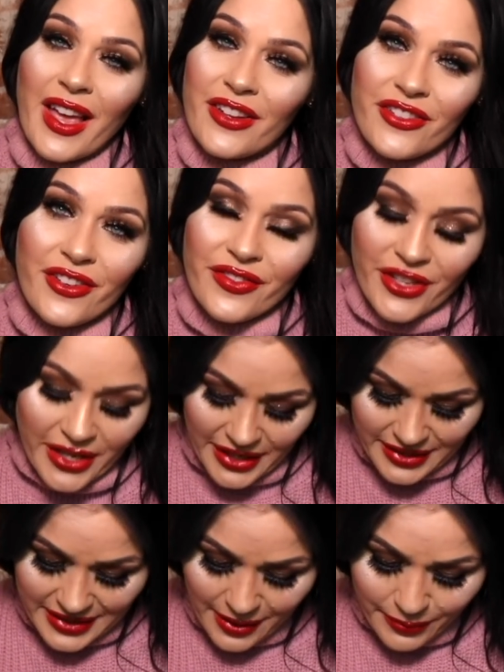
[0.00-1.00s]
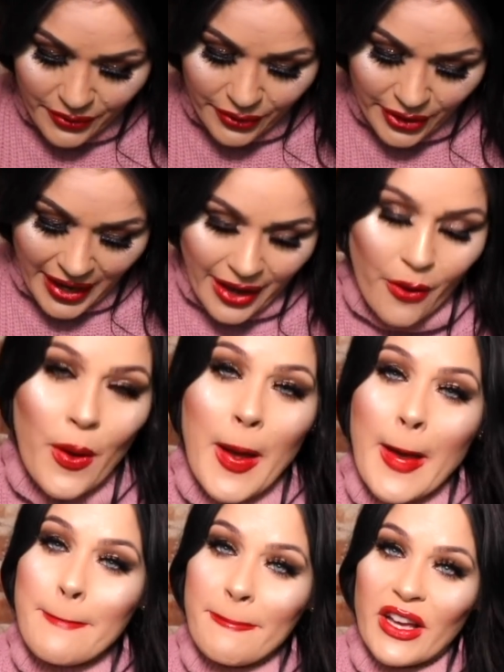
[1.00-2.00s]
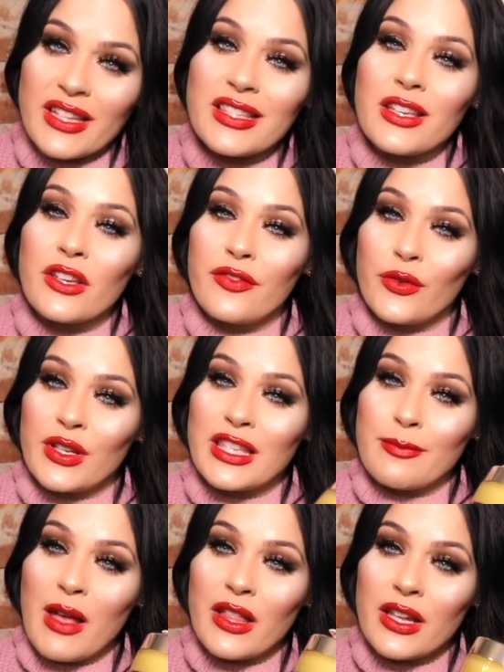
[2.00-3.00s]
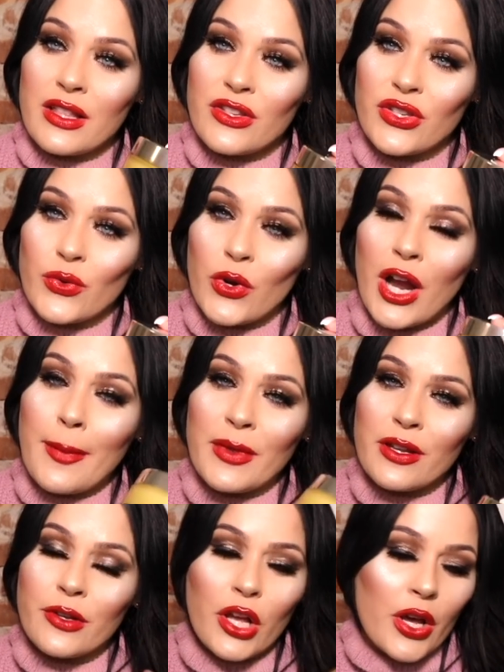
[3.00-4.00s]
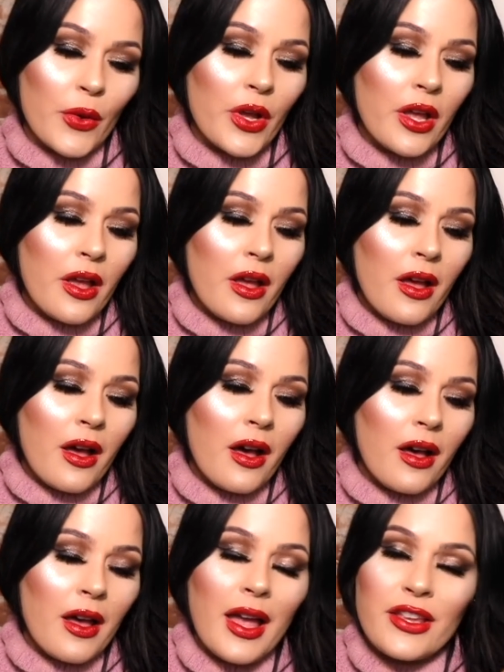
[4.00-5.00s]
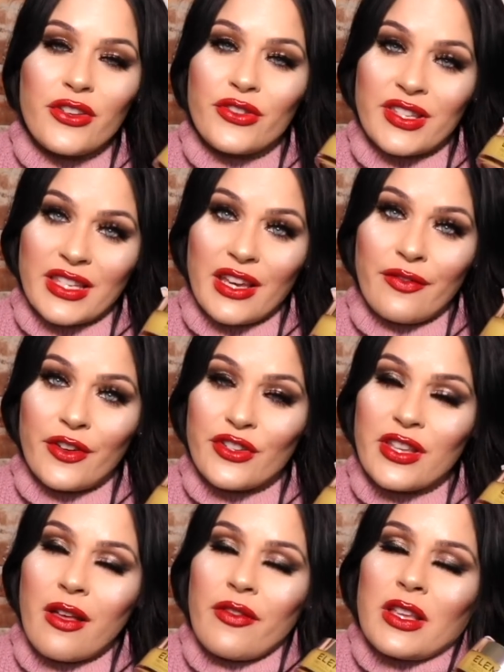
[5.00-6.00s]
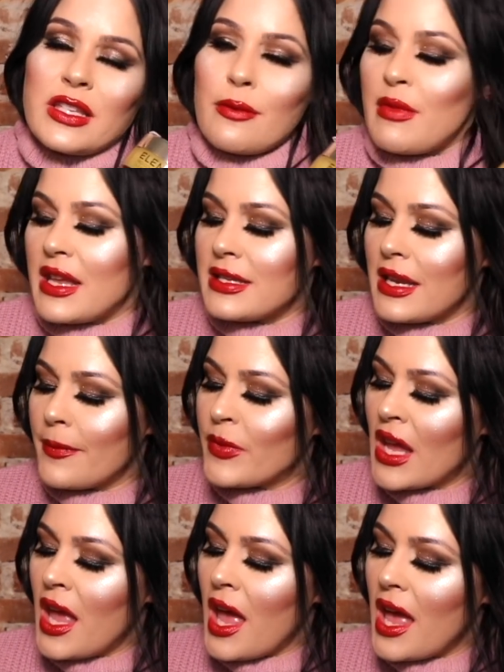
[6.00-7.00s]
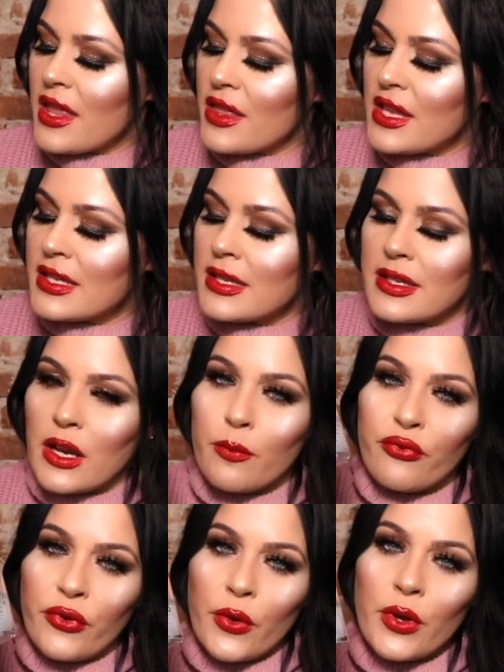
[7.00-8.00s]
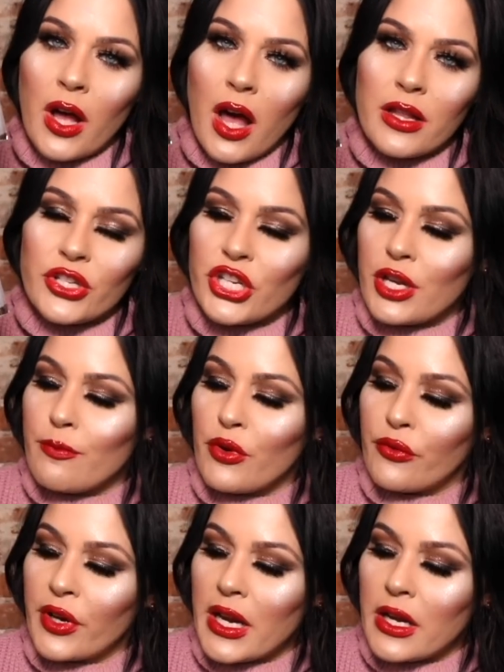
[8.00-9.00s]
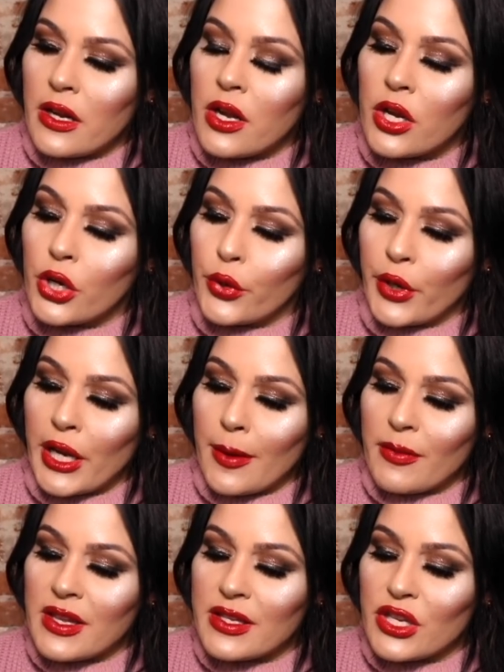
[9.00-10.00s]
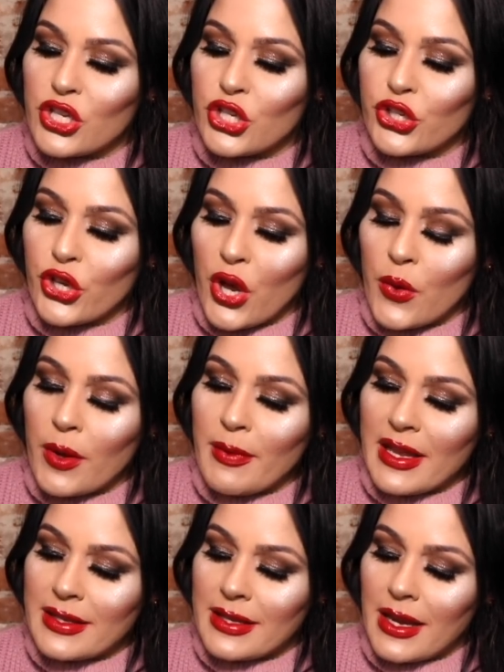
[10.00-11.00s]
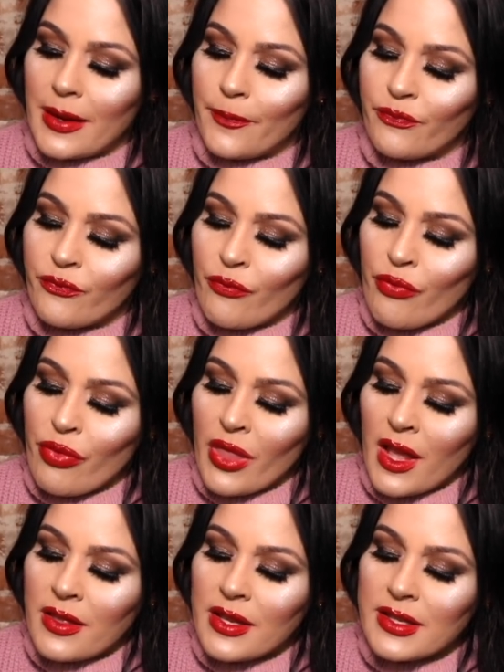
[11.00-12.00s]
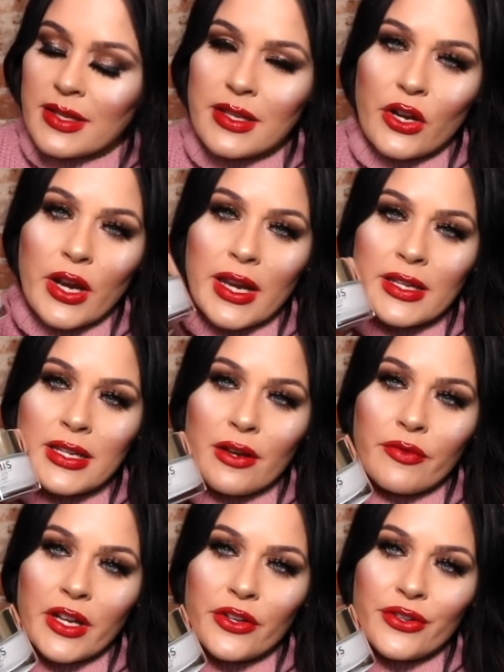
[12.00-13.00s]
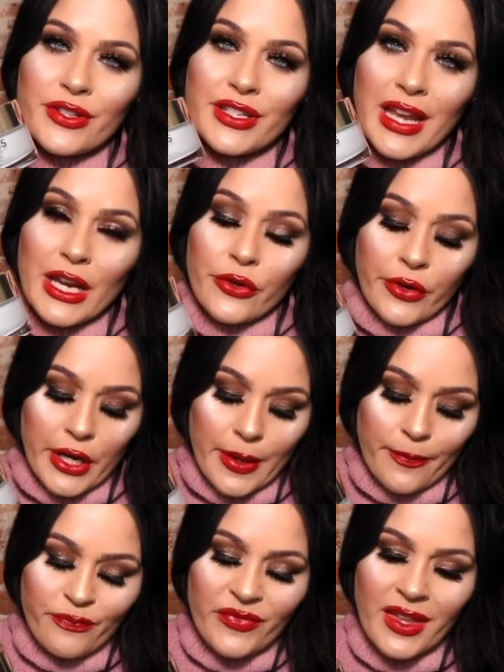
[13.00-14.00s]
I don't know if you could get a sample or how, but if you can smell it in the store, I'm going to go uh, and you'll see for yourself. It's amazing. And then this is their Pro Collagen Marine Cream. This is so amazing. This is their Anti-Wrinkle Day Cream.